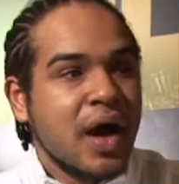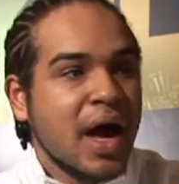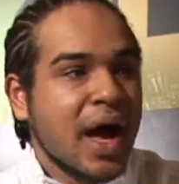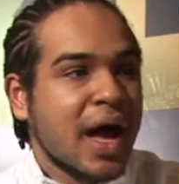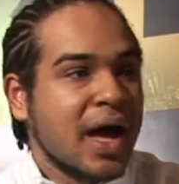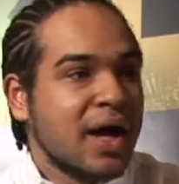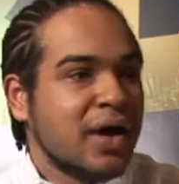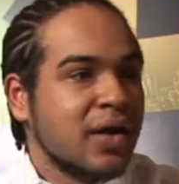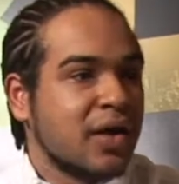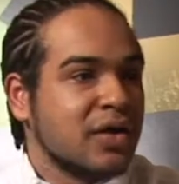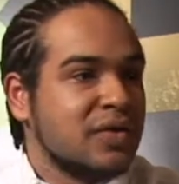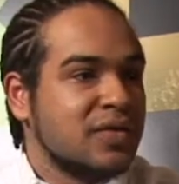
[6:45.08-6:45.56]

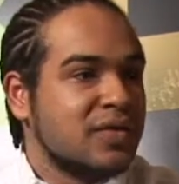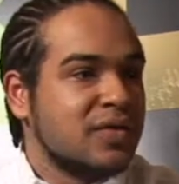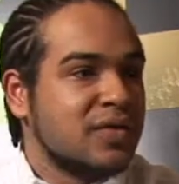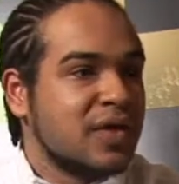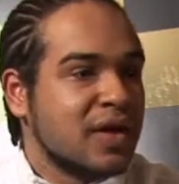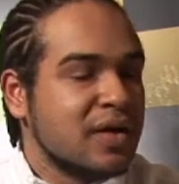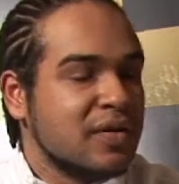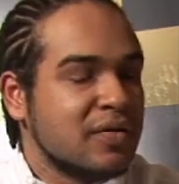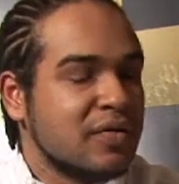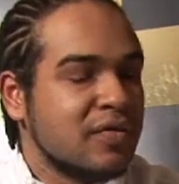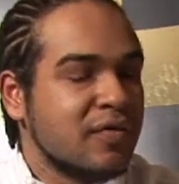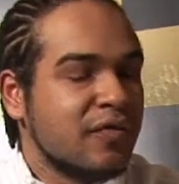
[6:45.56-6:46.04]
and I
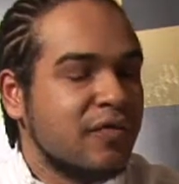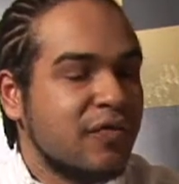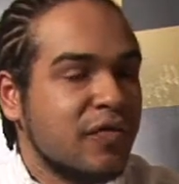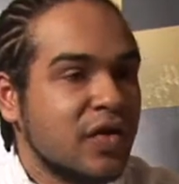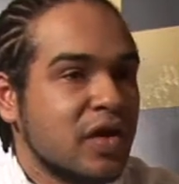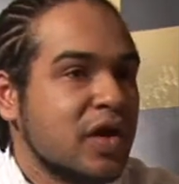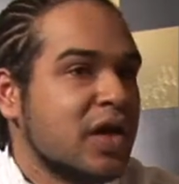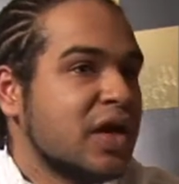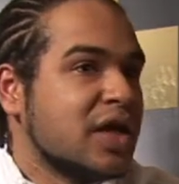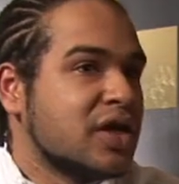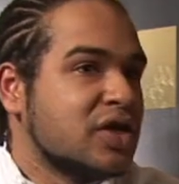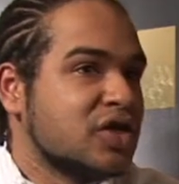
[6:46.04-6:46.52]
didn't
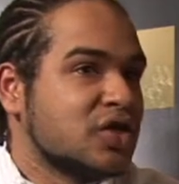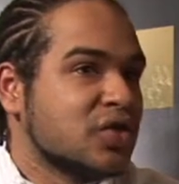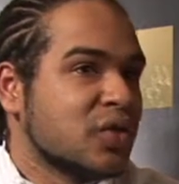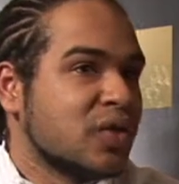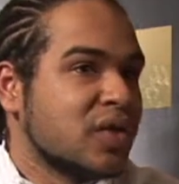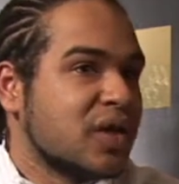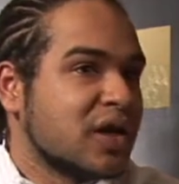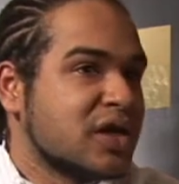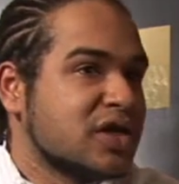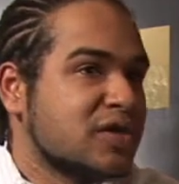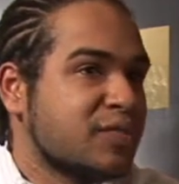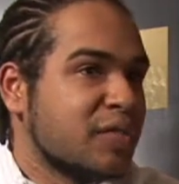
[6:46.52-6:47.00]
fully
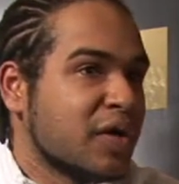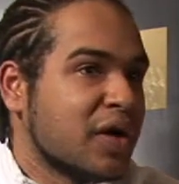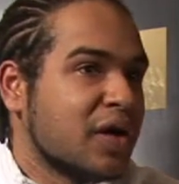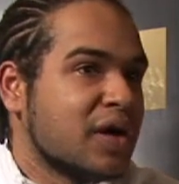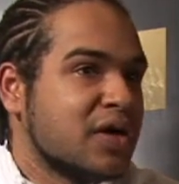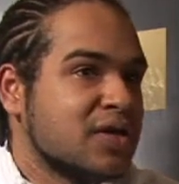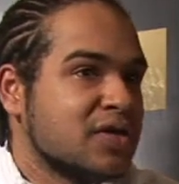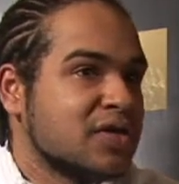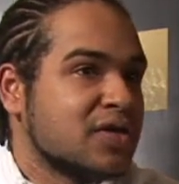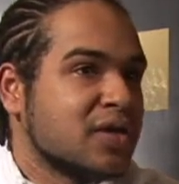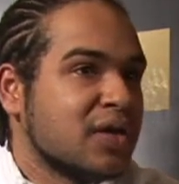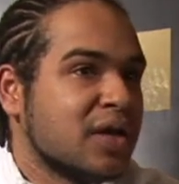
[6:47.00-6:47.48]
enjoy the experience.